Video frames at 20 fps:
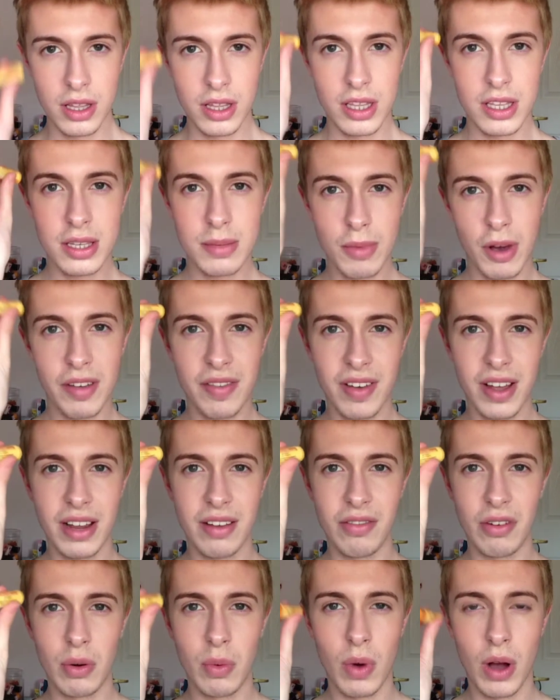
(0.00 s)
This is my
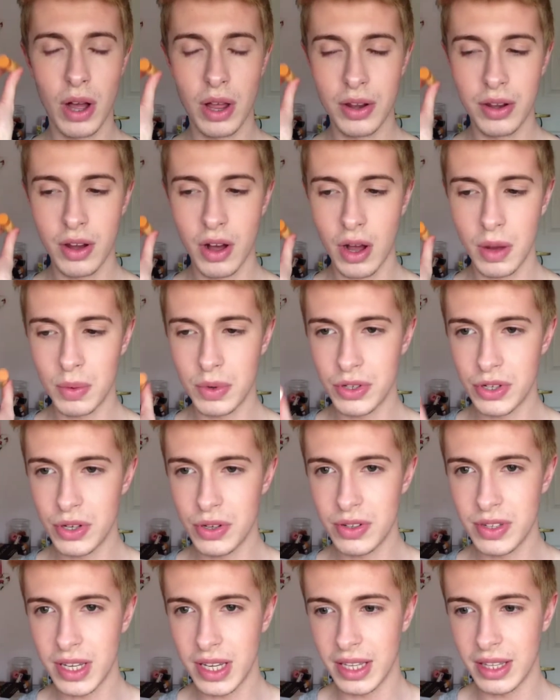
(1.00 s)
favourite one. I was
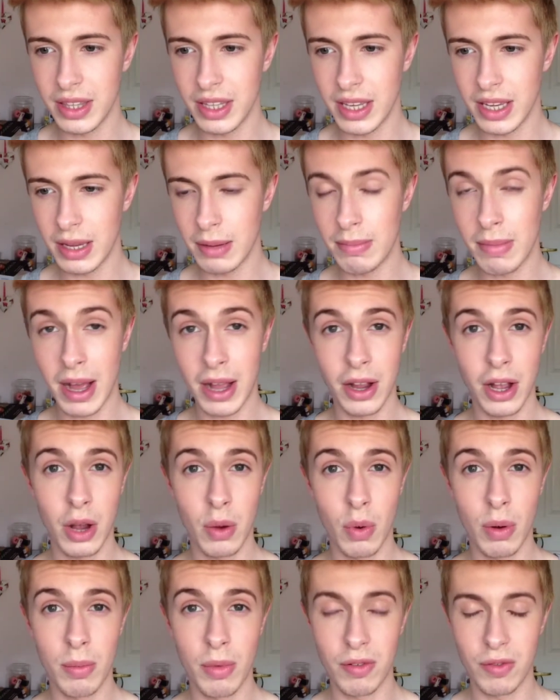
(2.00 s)
using the mango
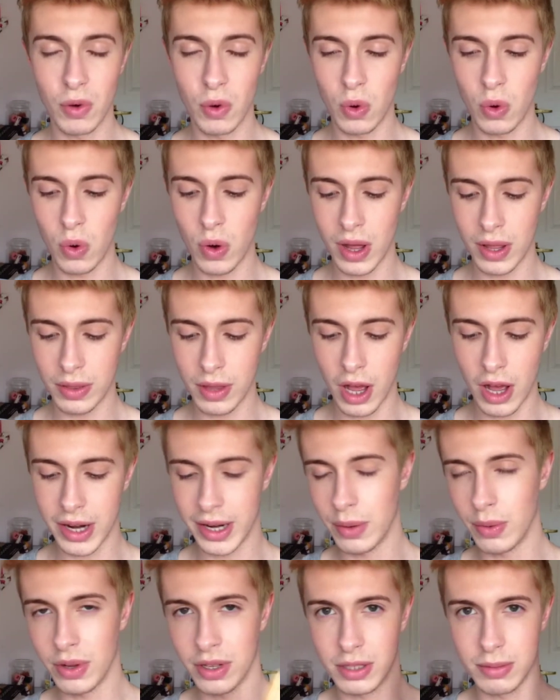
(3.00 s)
one before, and the
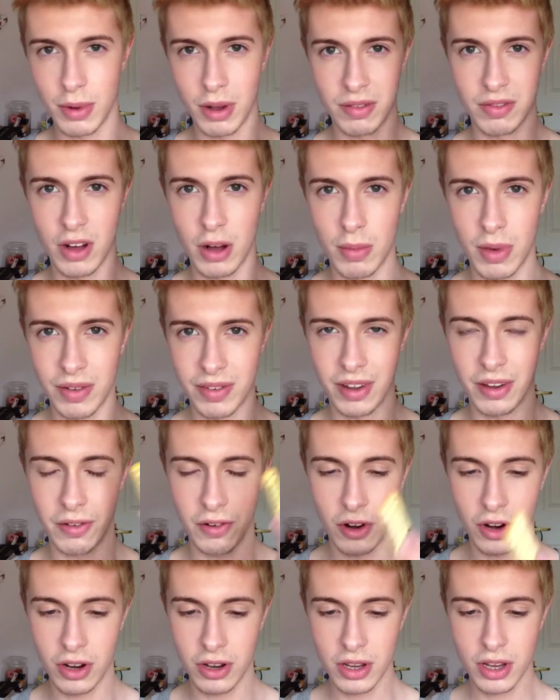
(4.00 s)
honey one's by far my
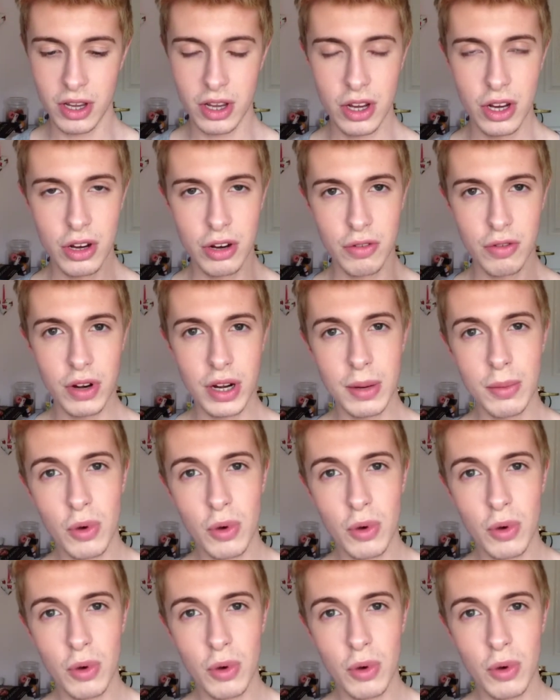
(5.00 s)
favourite. Really